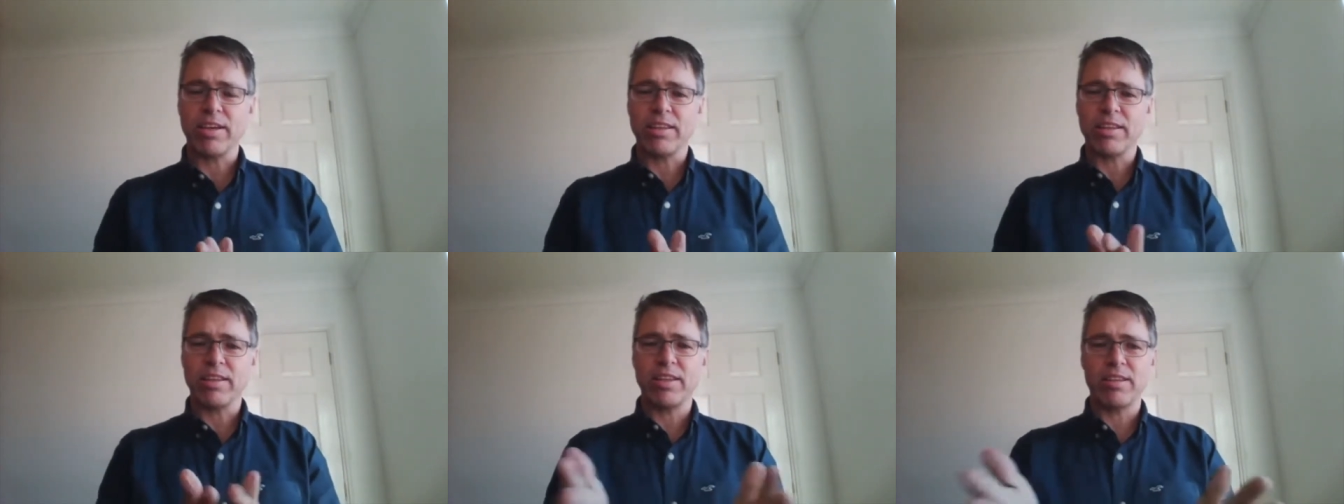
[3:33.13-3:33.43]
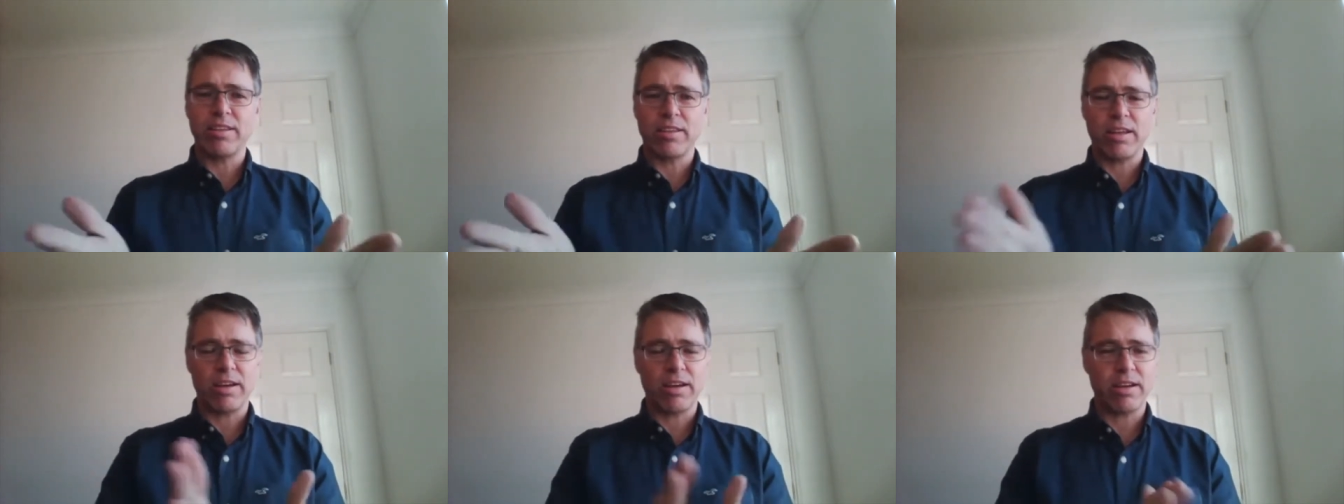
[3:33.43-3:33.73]
And
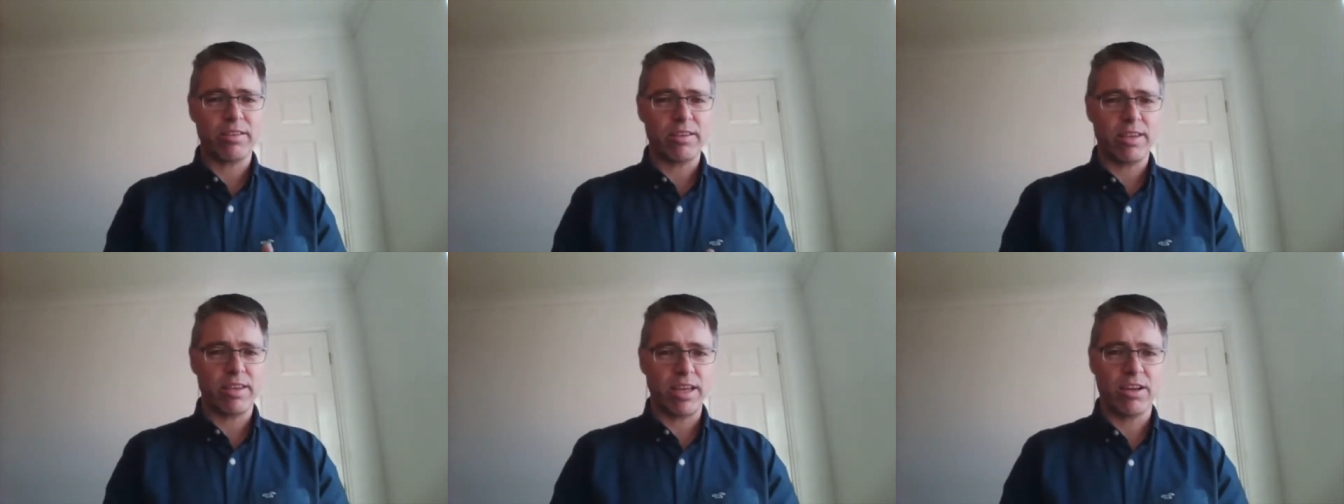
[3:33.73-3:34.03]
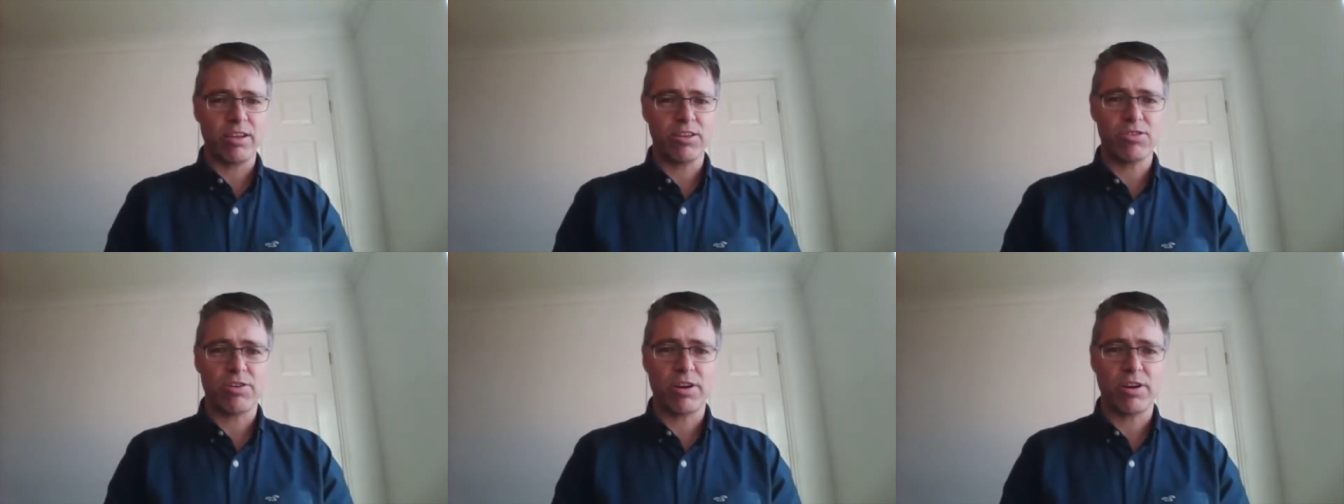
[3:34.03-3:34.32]
I, the
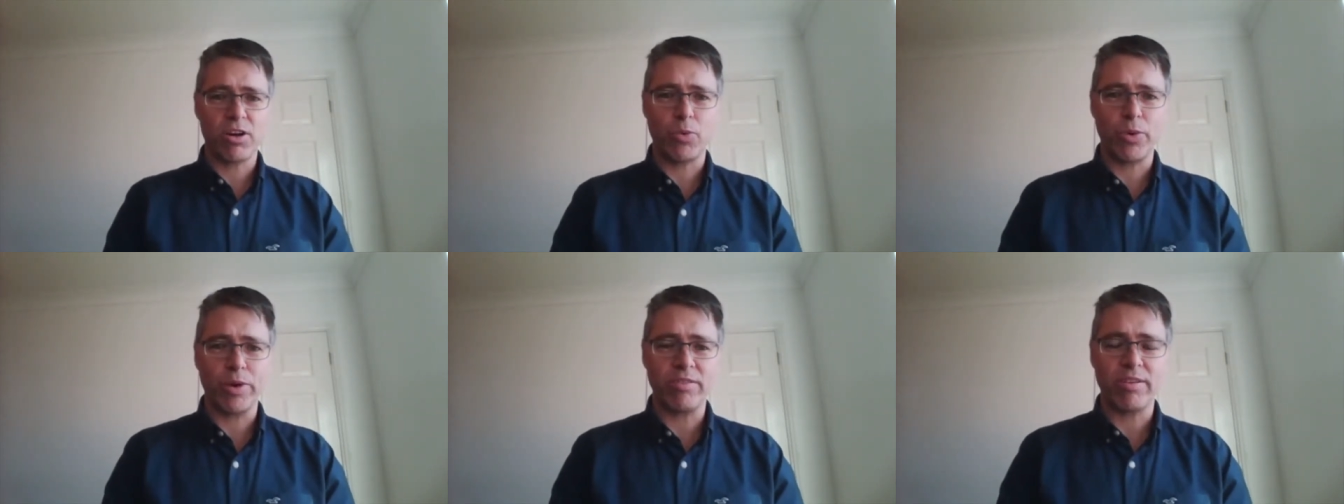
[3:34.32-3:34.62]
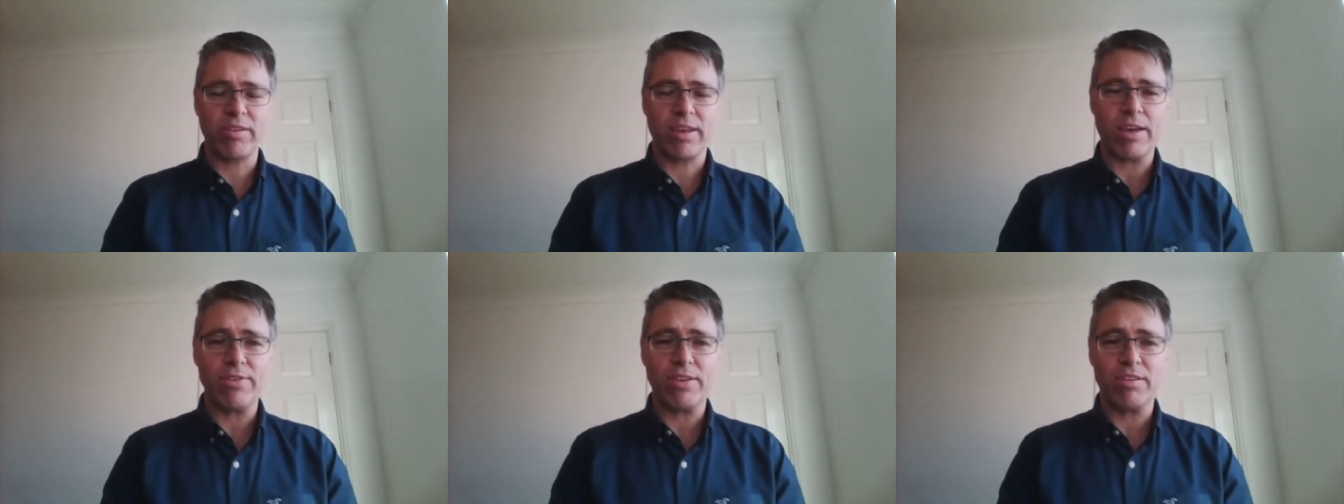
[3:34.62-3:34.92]
answer I always
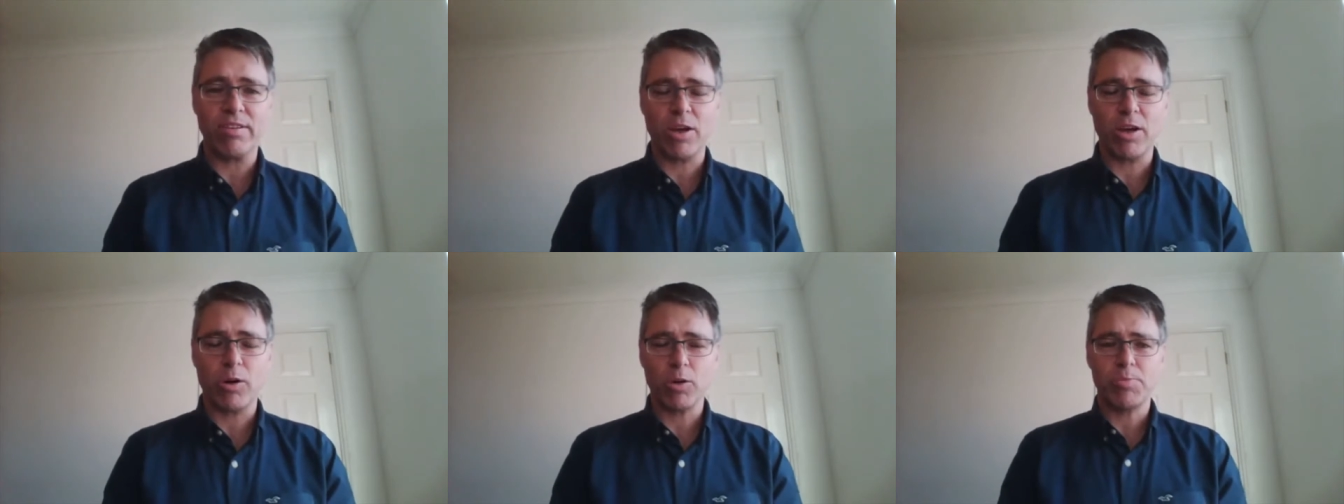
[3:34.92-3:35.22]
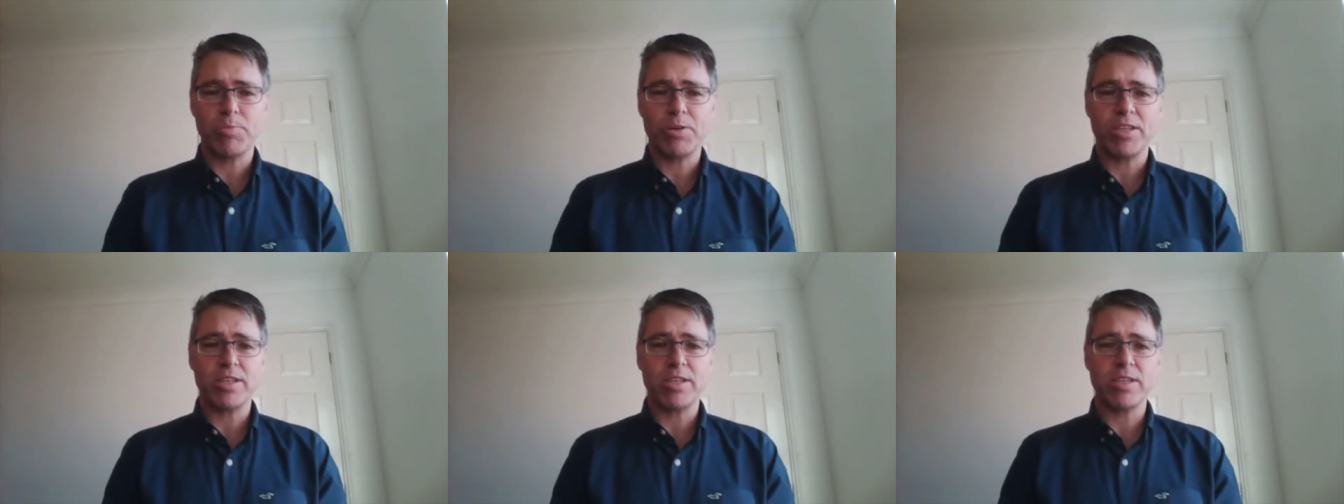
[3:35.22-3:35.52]
give is the
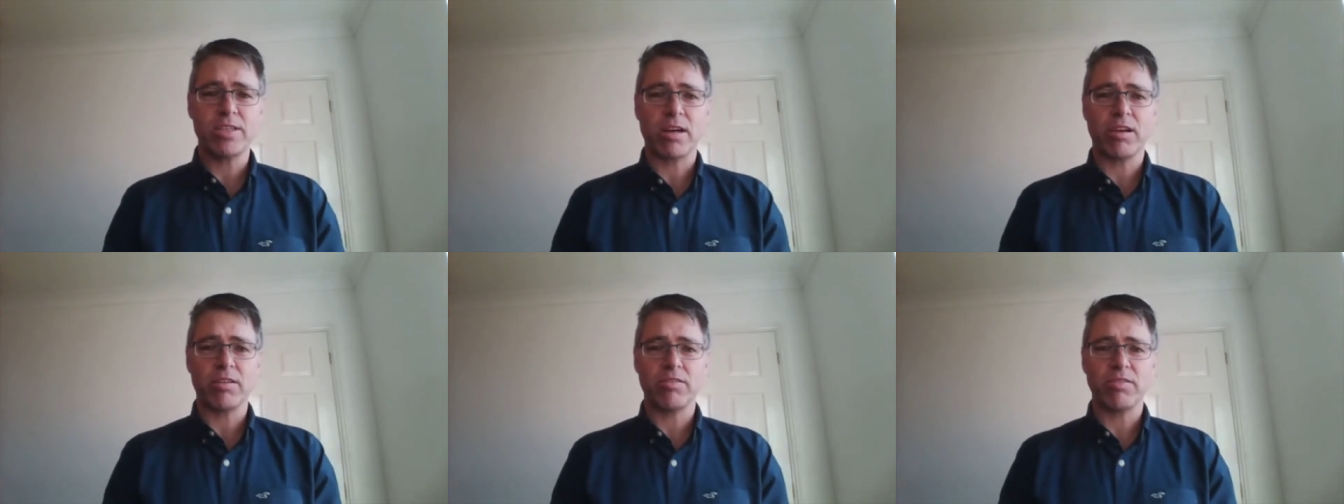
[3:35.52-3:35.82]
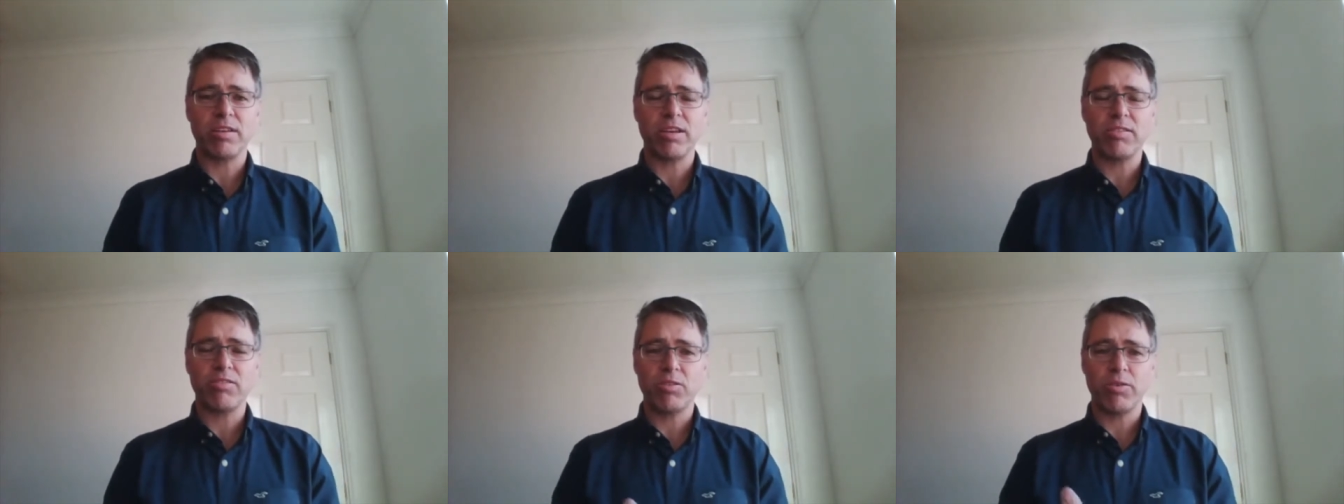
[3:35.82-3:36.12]
ultimate in
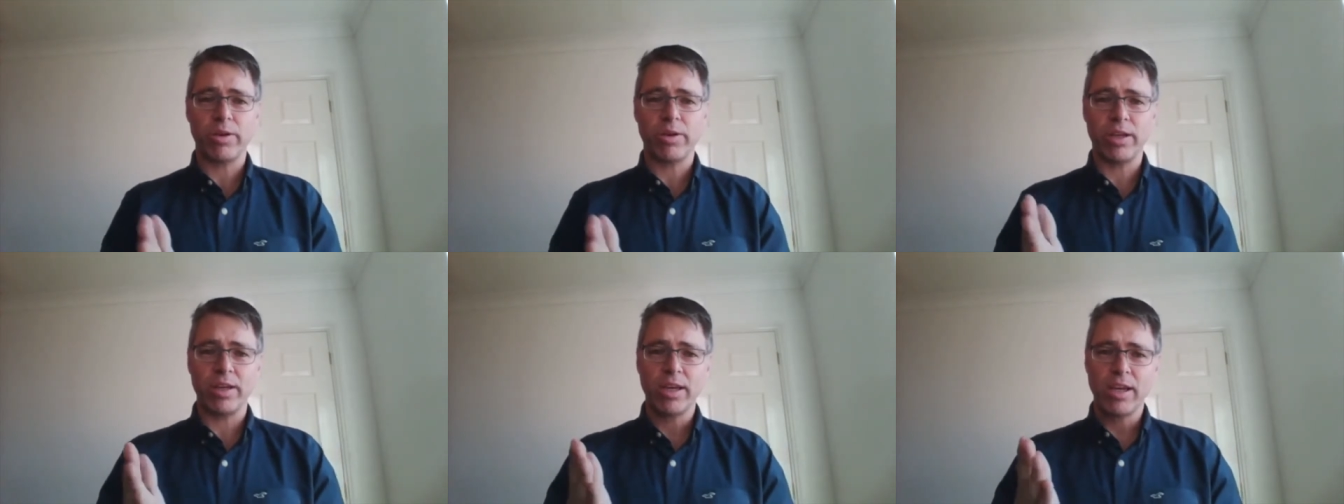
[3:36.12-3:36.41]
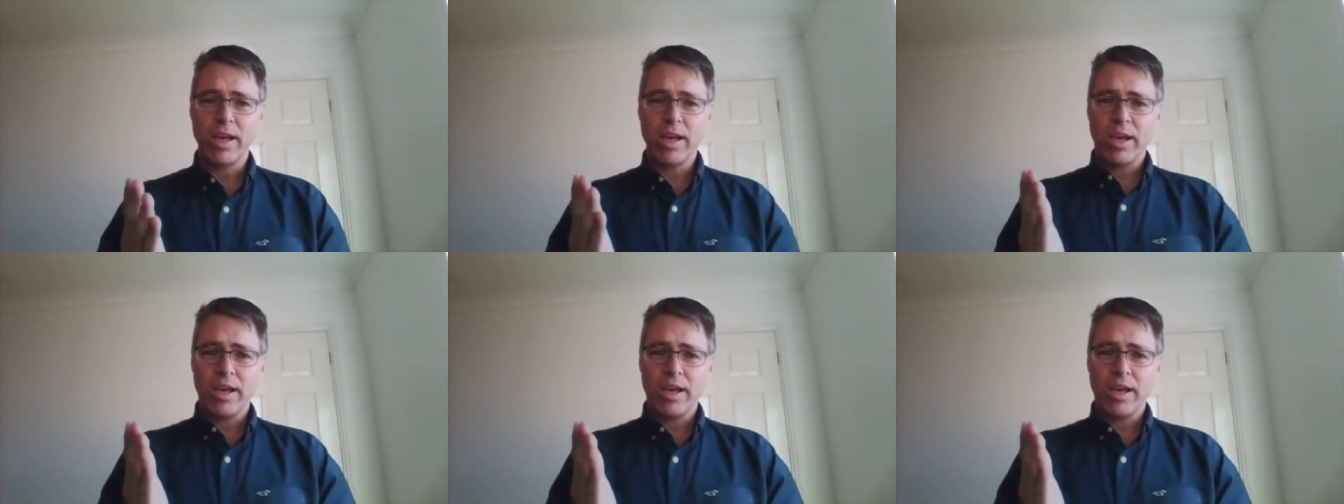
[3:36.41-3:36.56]
dancing is doing